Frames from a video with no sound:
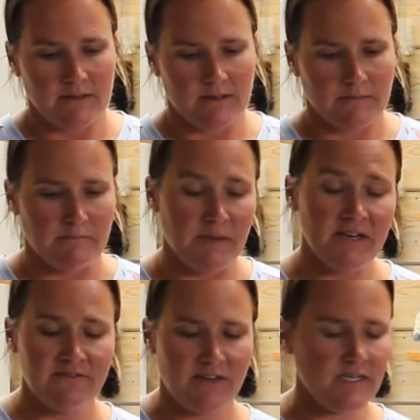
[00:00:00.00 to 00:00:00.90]

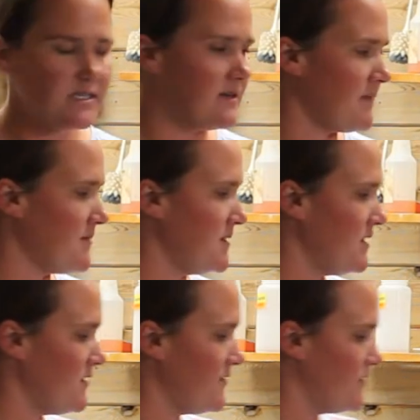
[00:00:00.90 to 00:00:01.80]
benefit maybe
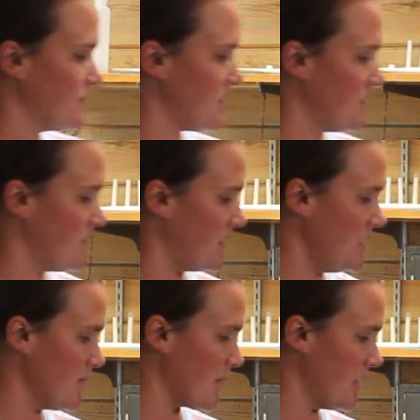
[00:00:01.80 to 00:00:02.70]
of using the
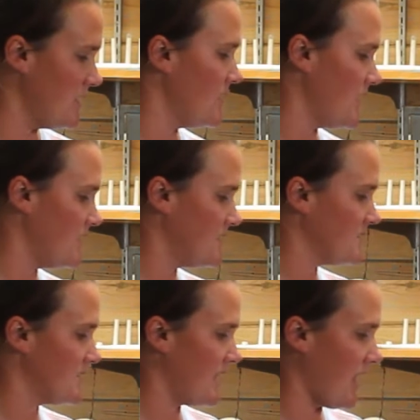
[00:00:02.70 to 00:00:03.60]
neoprene is
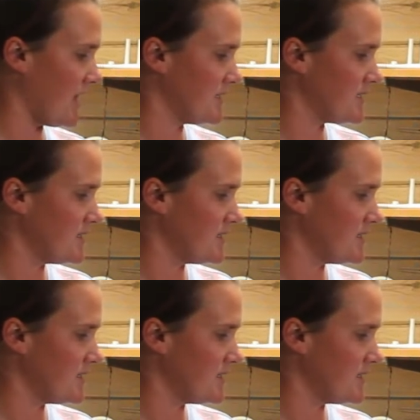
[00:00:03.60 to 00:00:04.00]
that